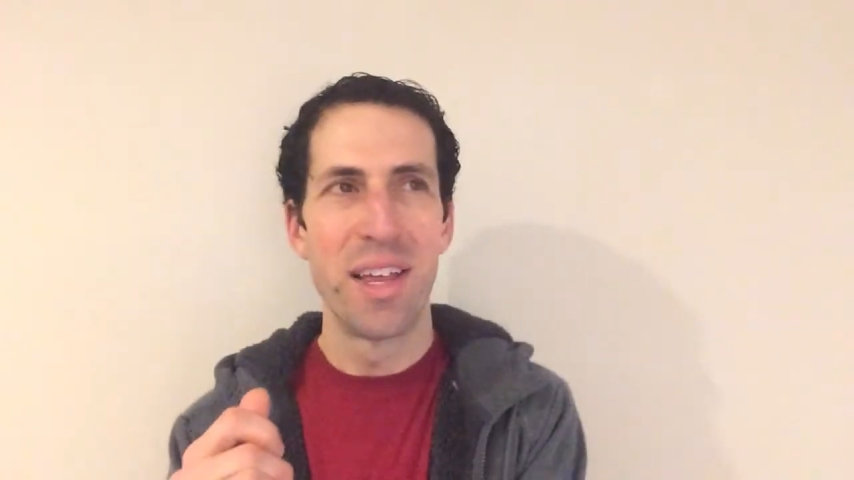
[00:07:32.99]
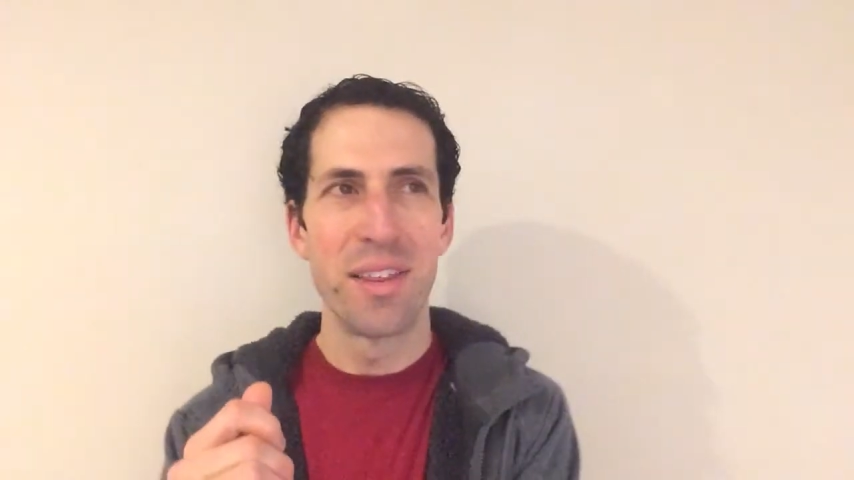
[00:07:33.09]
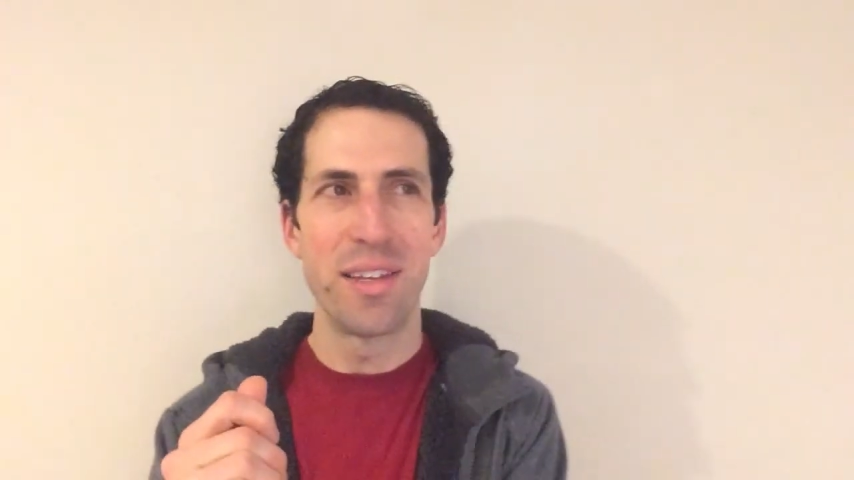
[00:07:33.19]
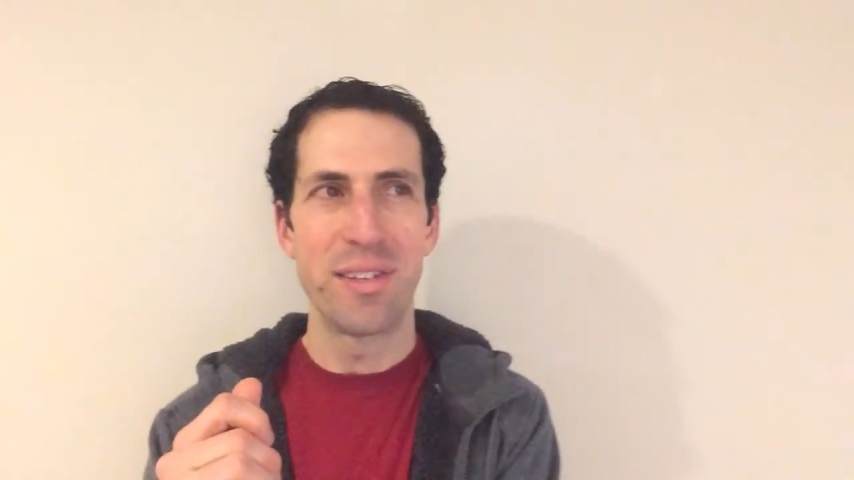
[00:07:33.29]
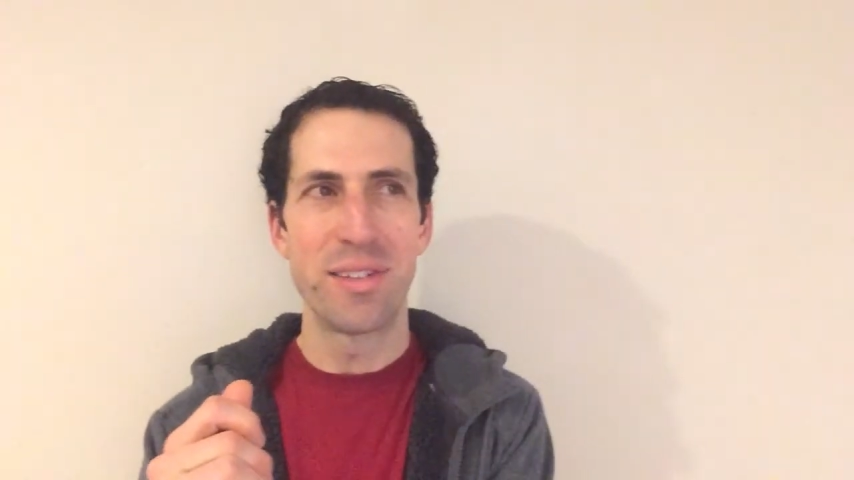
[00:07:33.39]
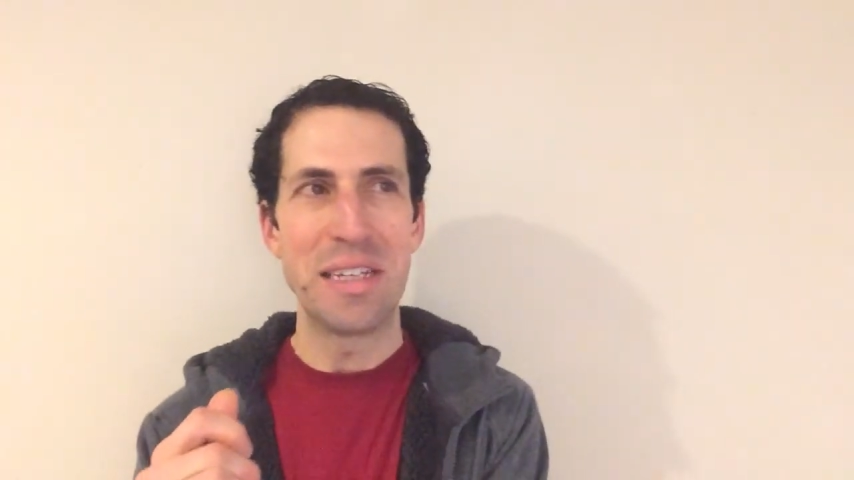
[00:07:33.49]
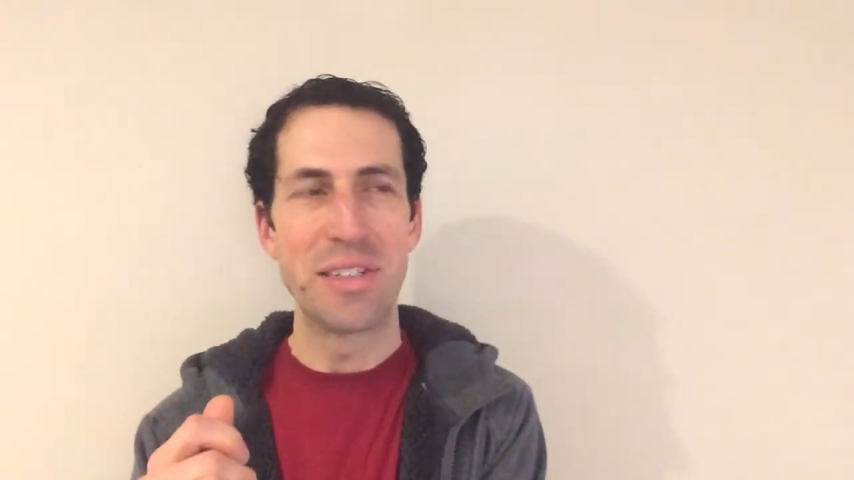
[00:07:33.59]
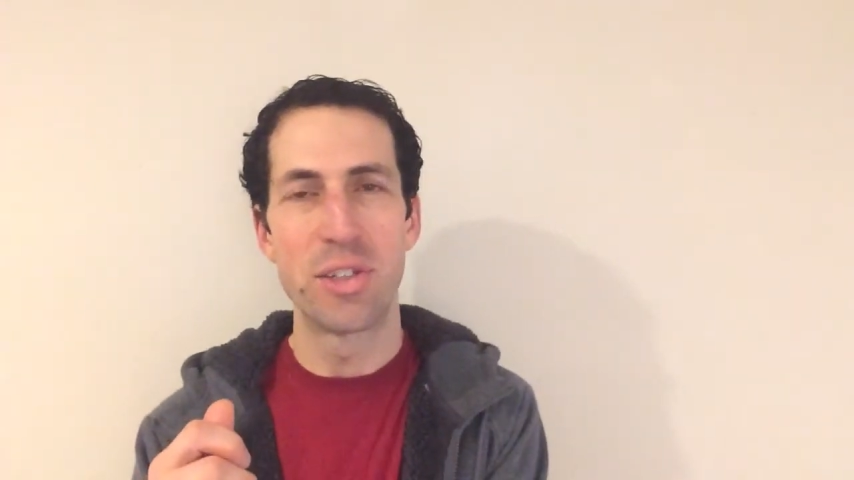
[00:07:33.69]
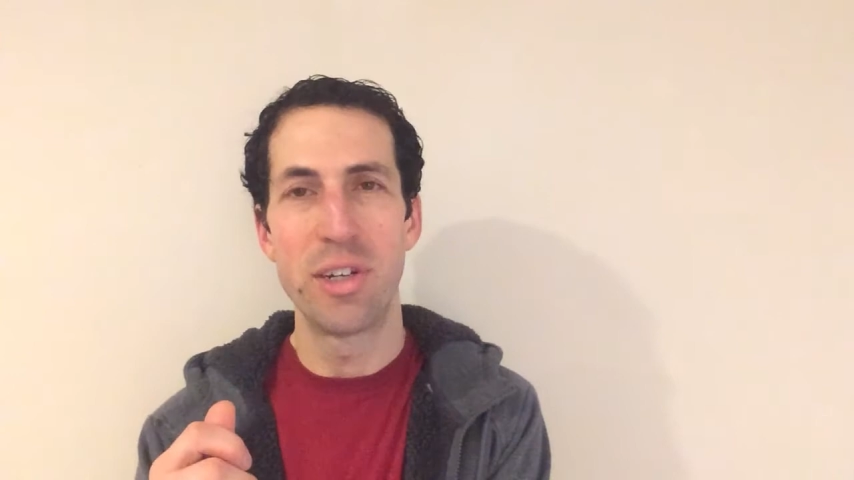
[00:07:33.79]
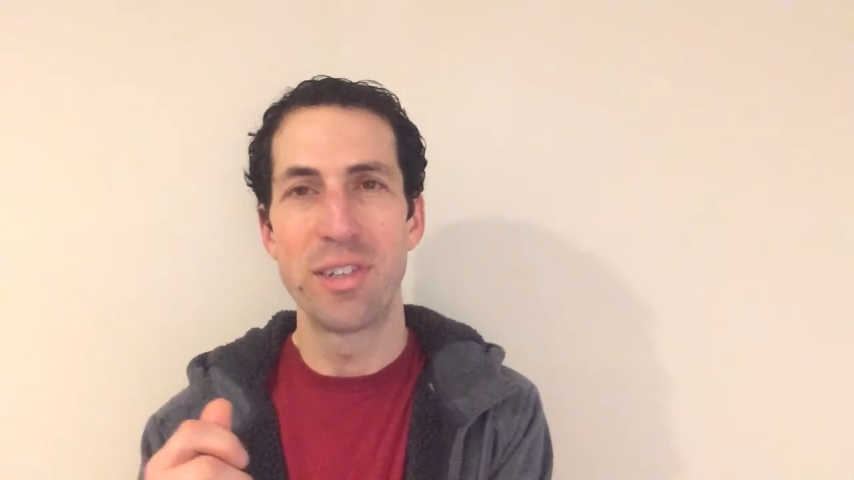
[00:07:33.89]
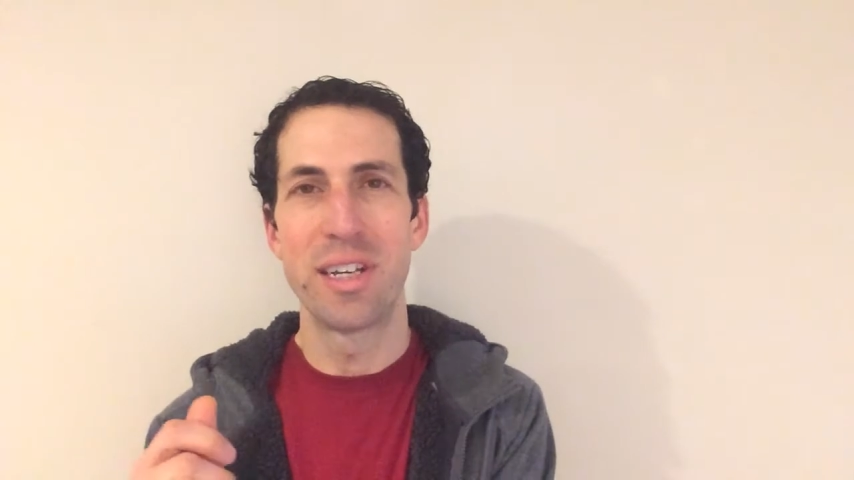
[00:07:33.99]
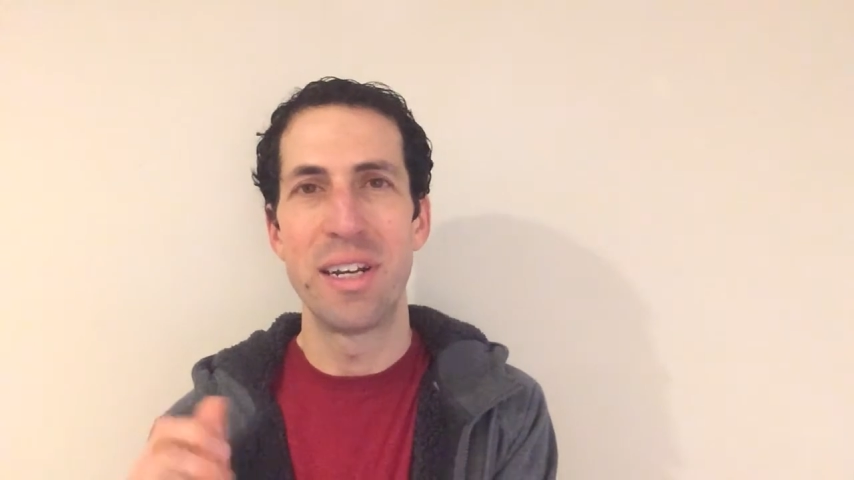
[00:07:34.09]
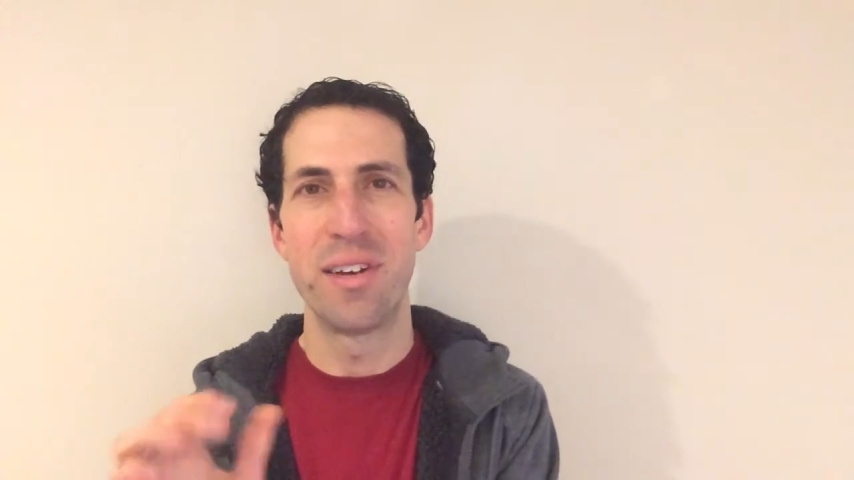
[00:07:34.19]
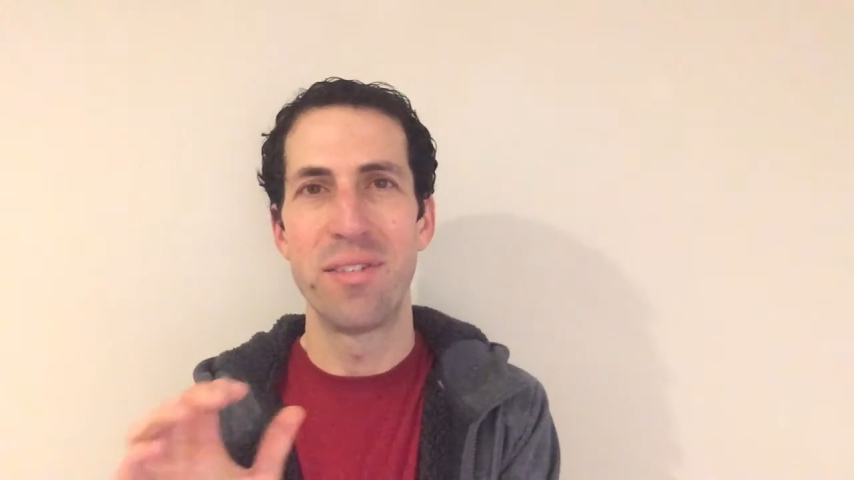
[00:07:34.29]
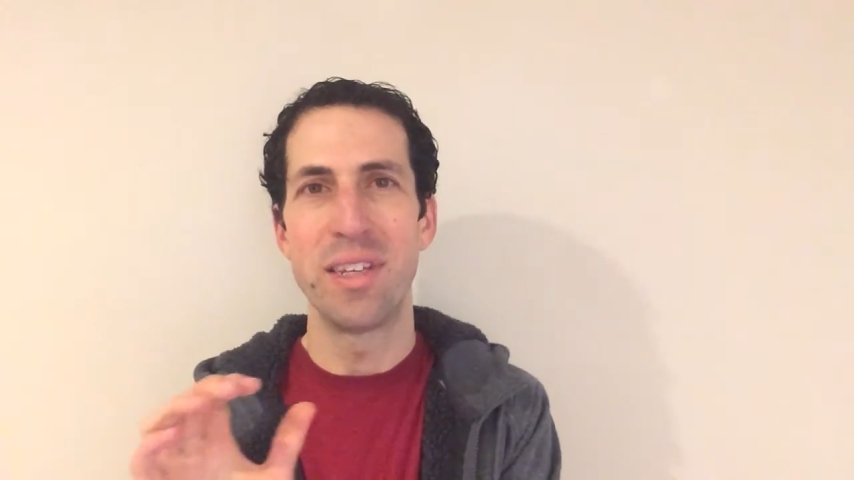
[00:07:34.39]
this insertion
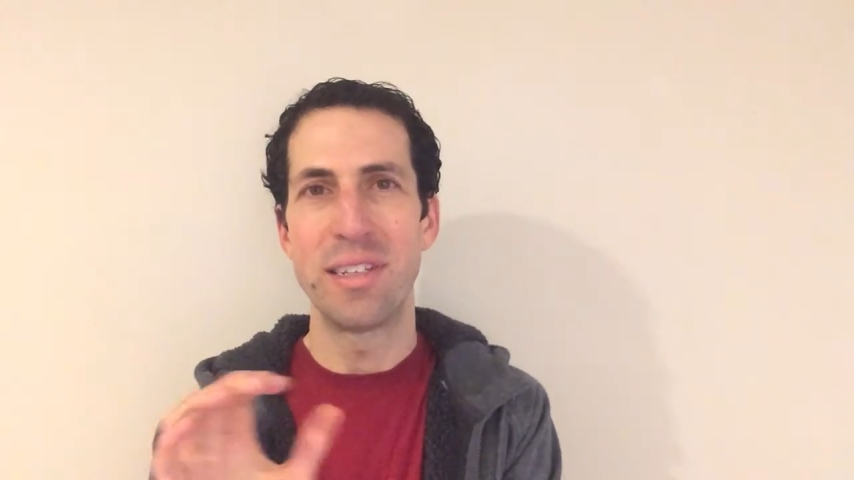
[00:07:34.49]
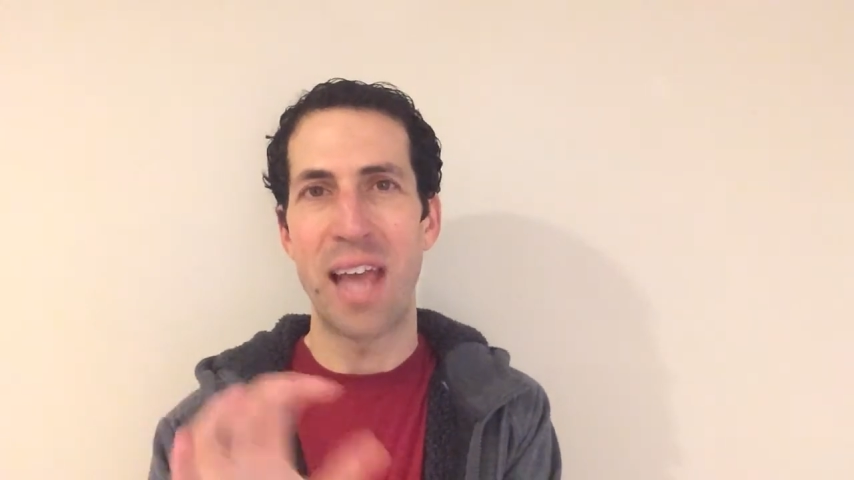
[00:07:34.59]
of these